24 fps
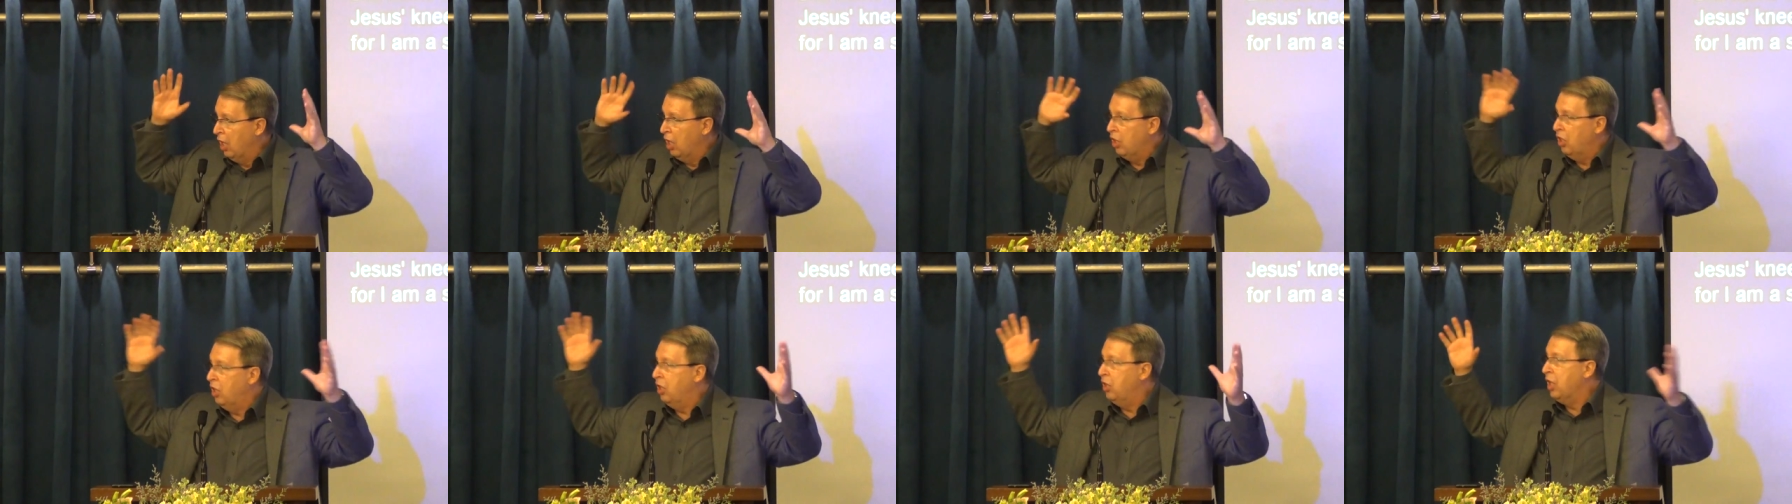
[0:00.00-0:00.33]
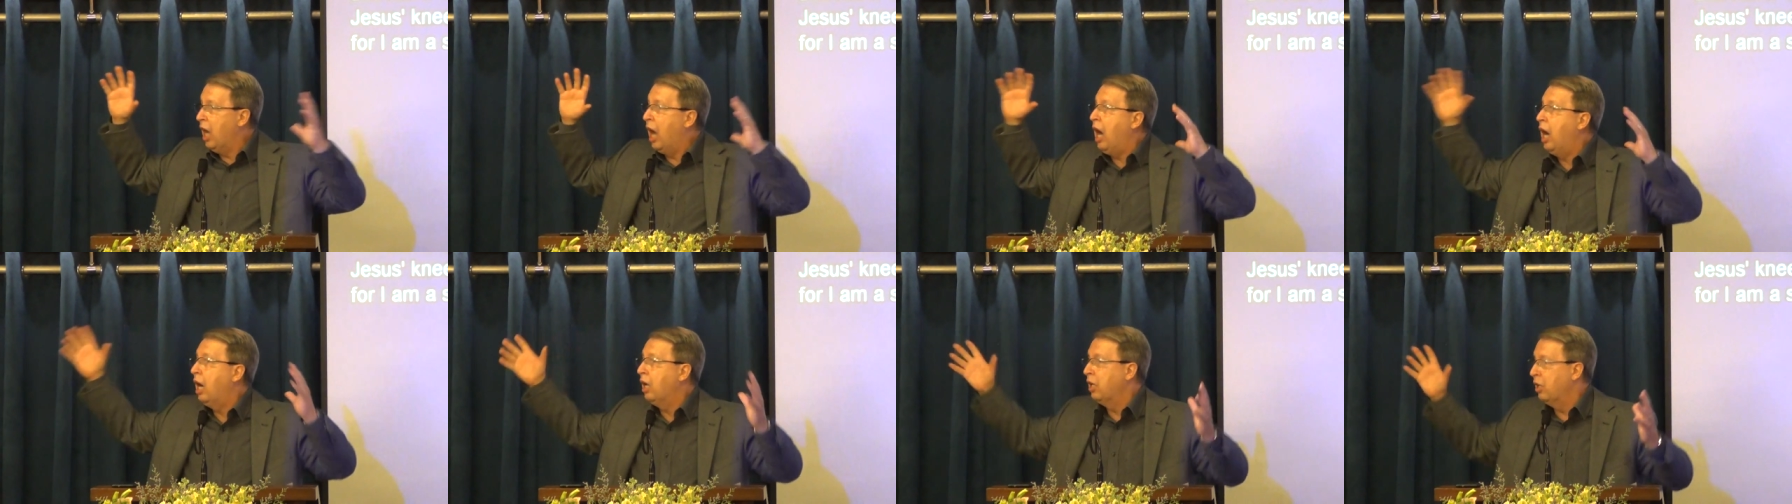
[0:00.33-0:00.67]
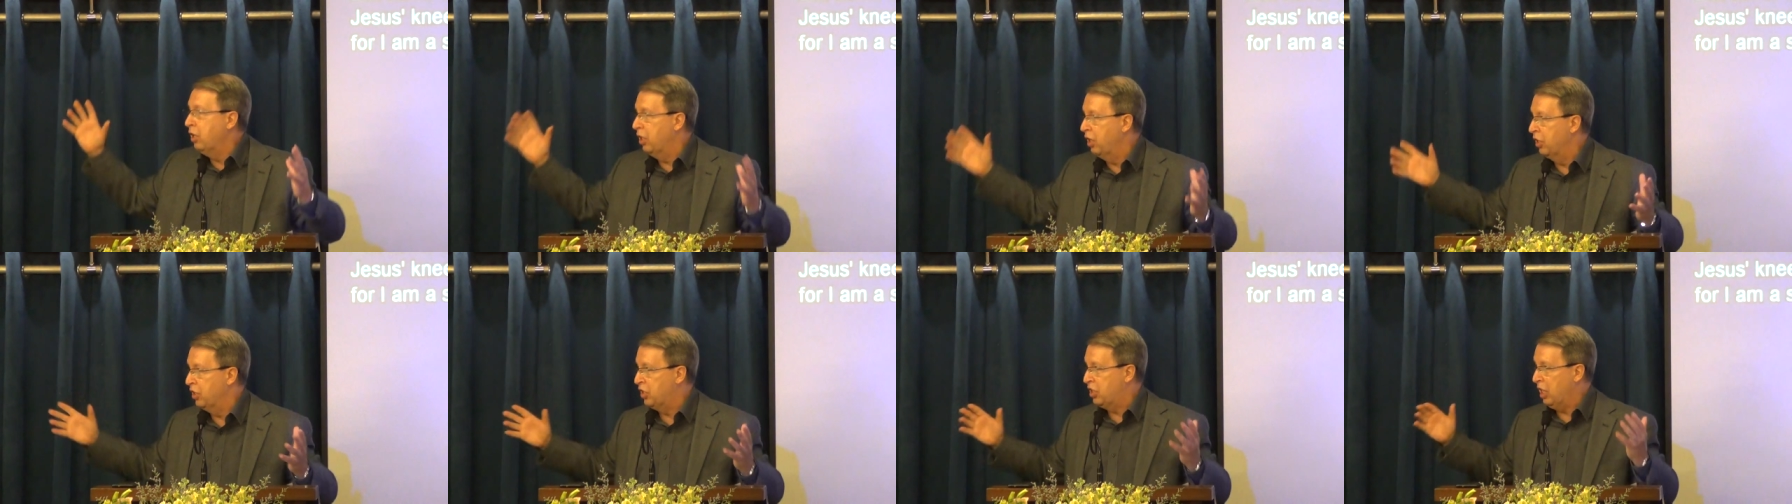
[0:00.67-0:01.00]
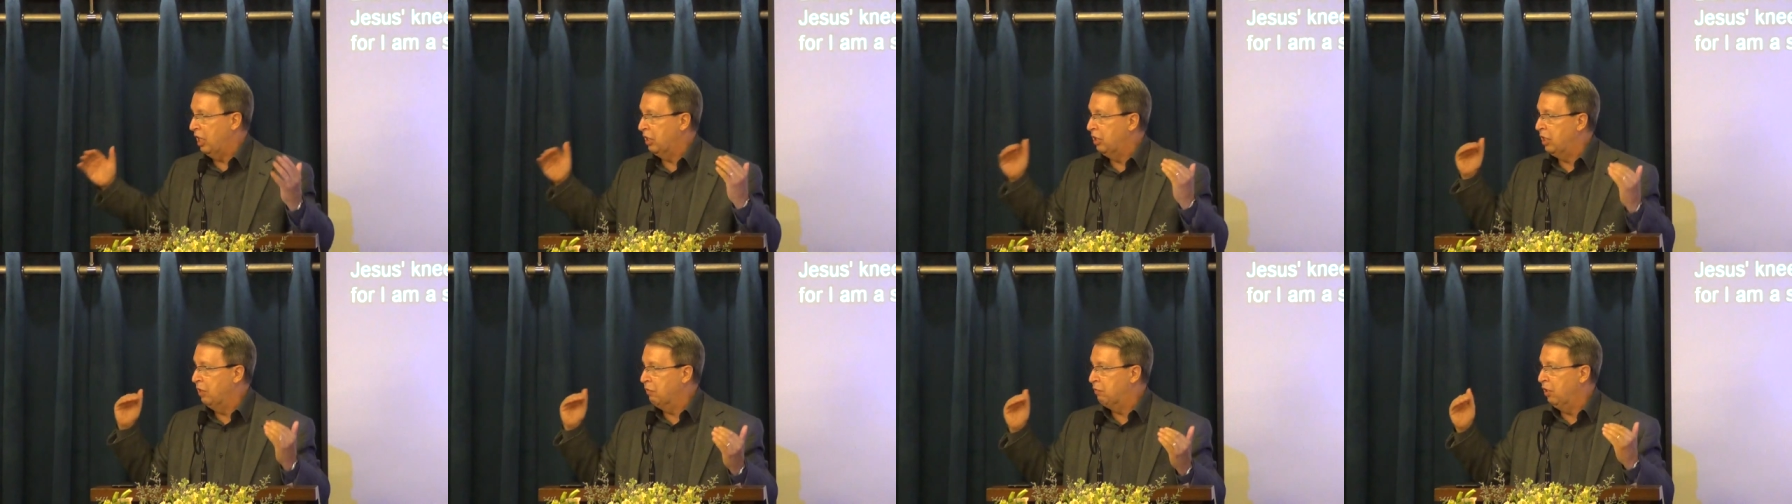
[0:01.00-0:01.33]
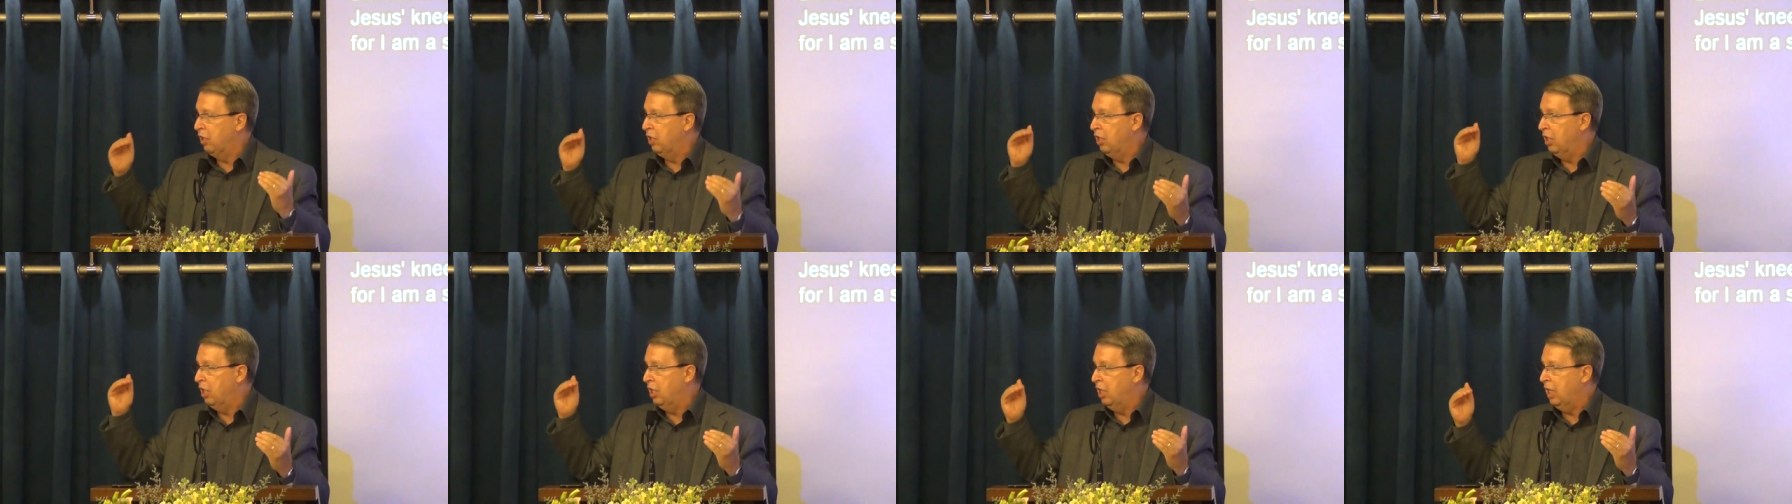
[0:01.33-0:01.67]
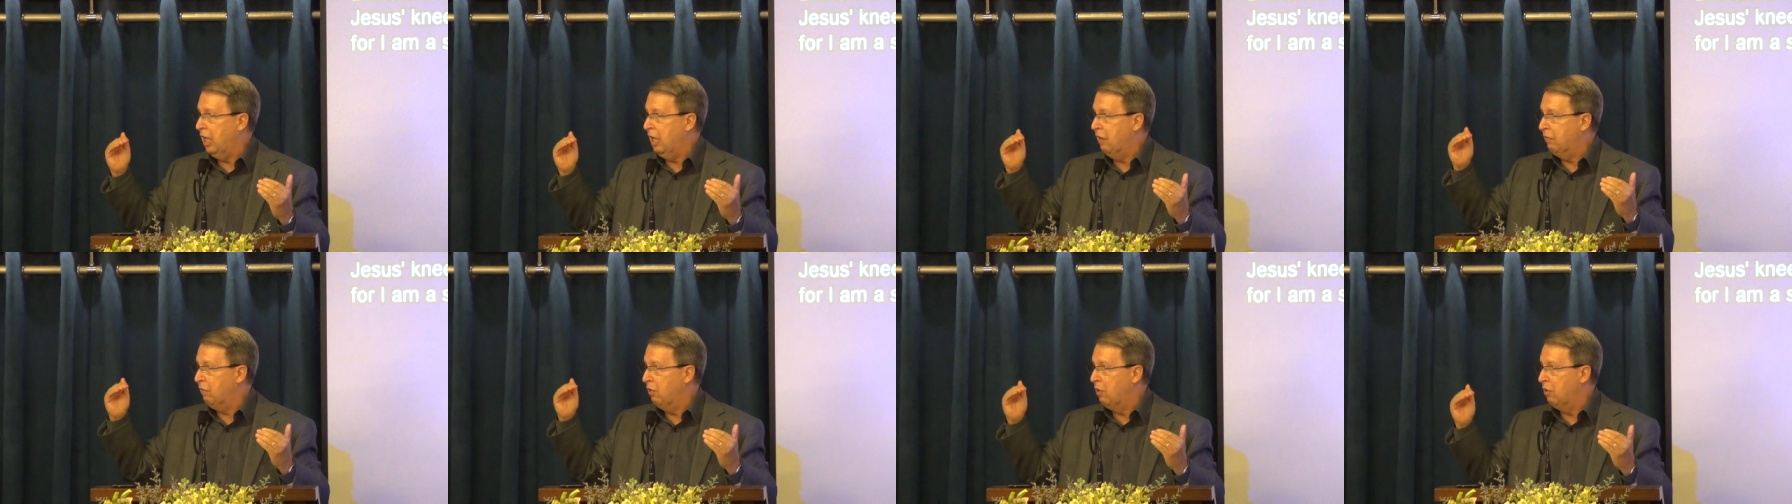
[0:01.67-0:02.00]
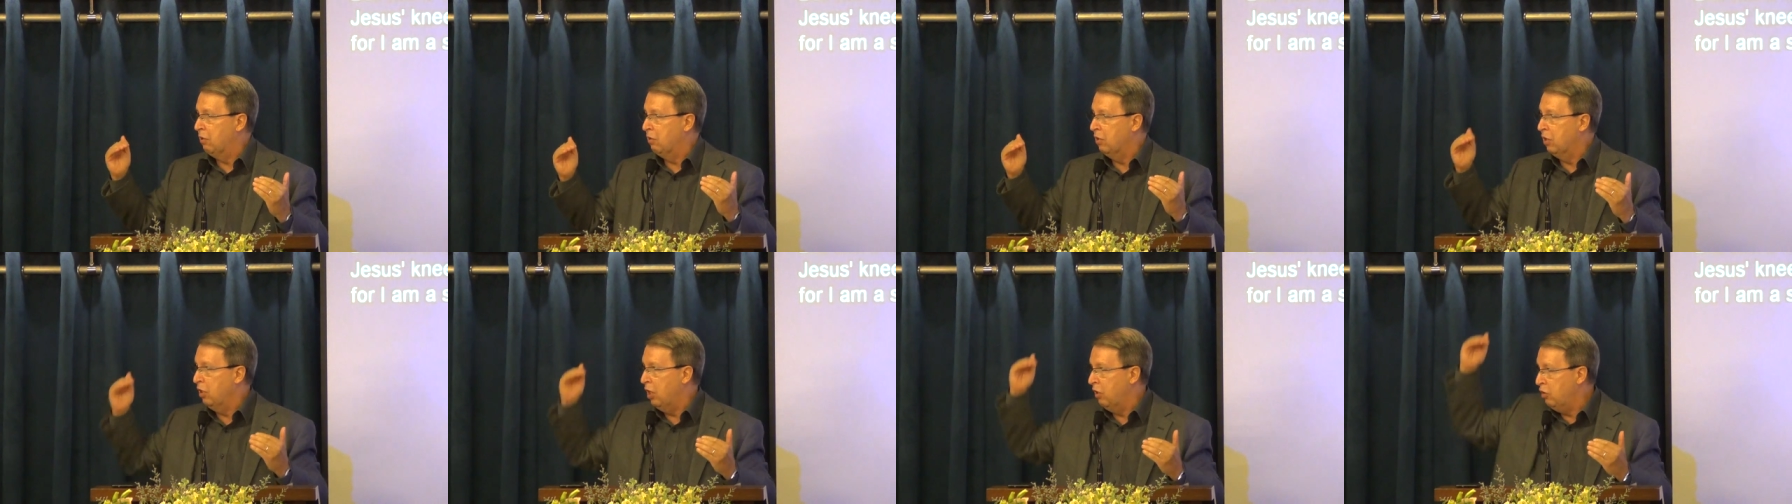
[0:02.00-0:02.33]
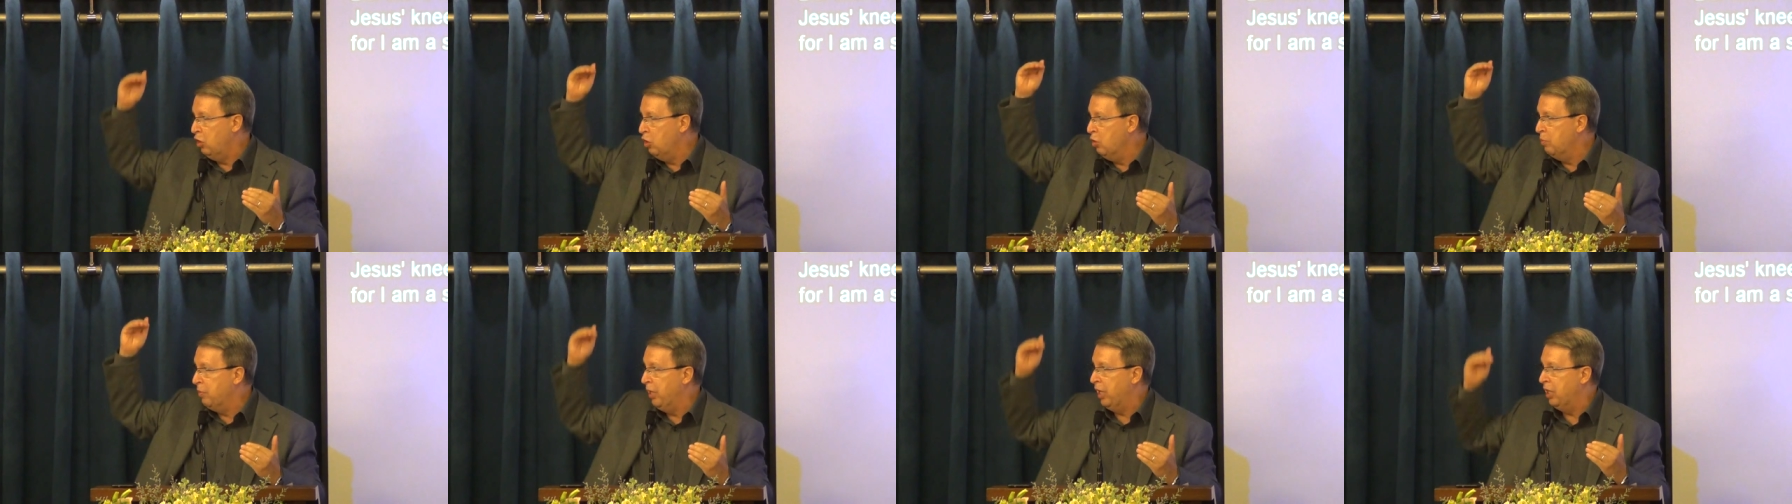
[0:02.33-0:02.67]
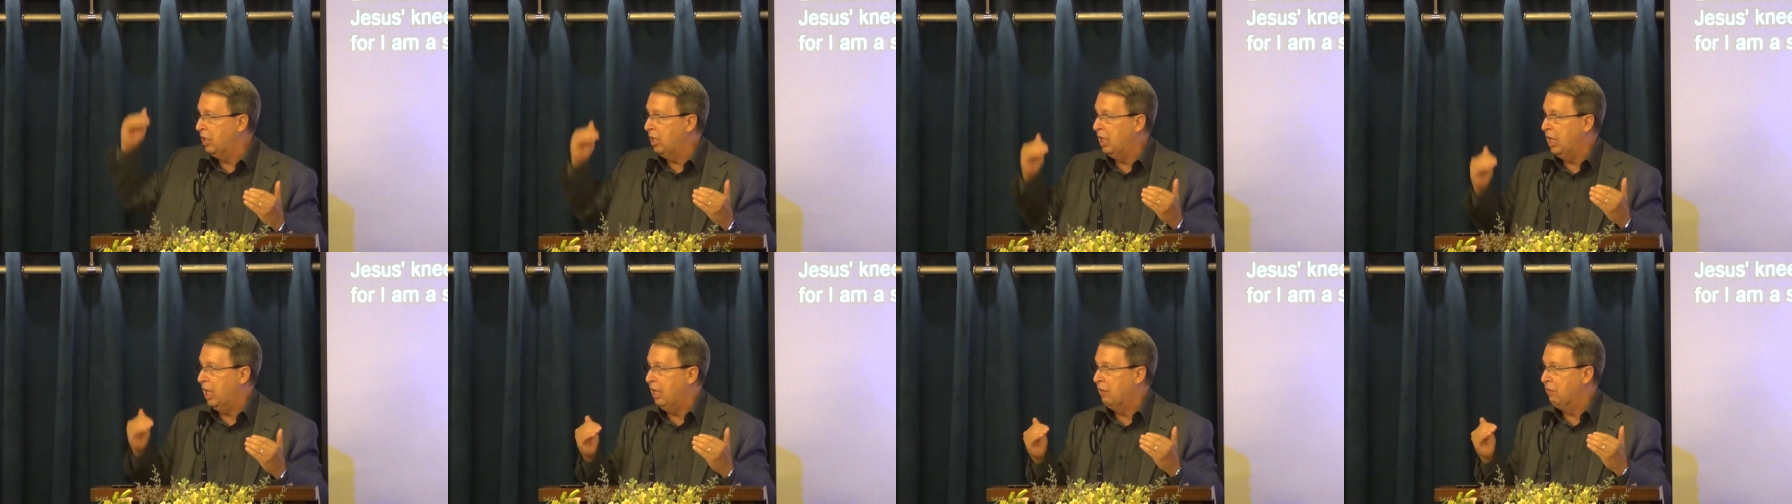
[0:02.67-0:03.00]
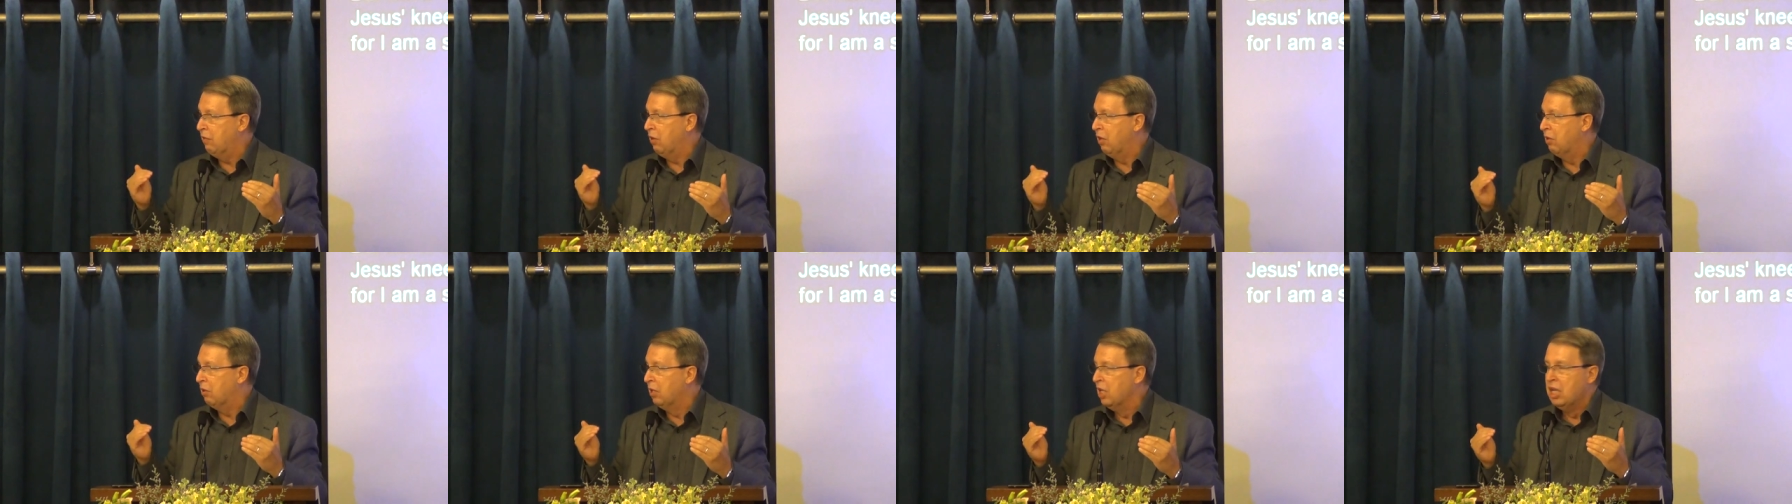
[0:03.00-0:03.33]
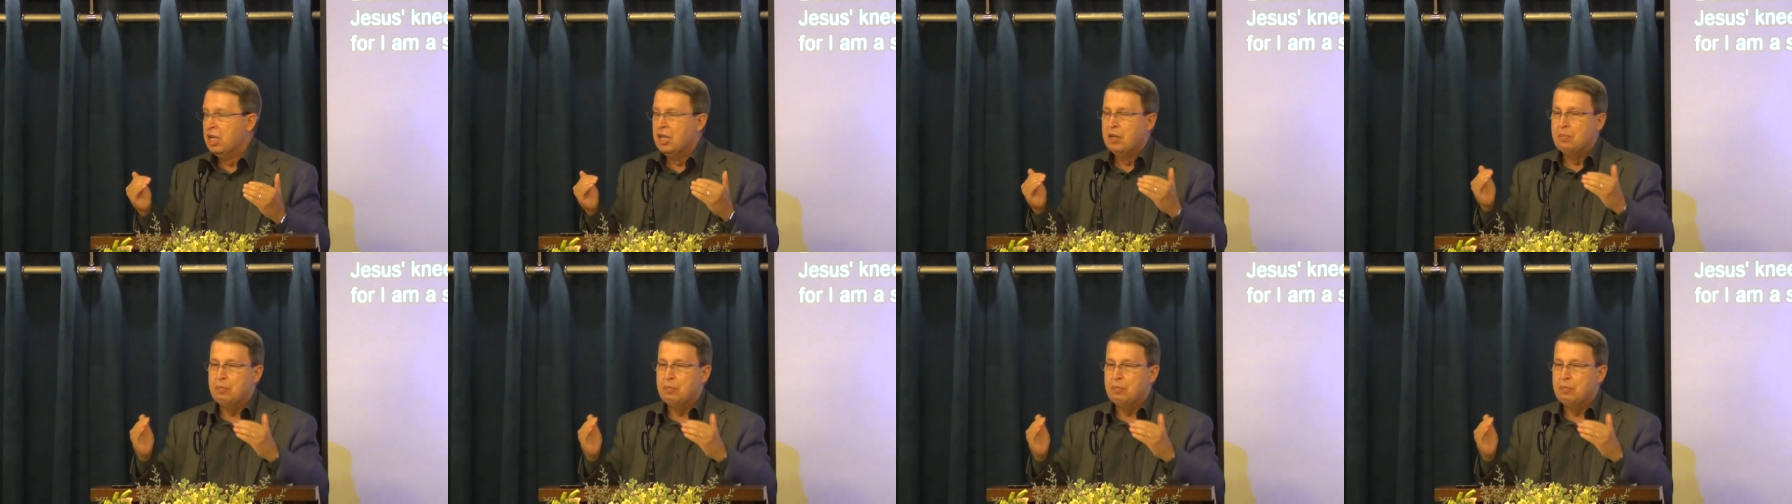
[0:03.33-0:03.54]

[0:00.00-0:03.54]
knowledge at different level, human level,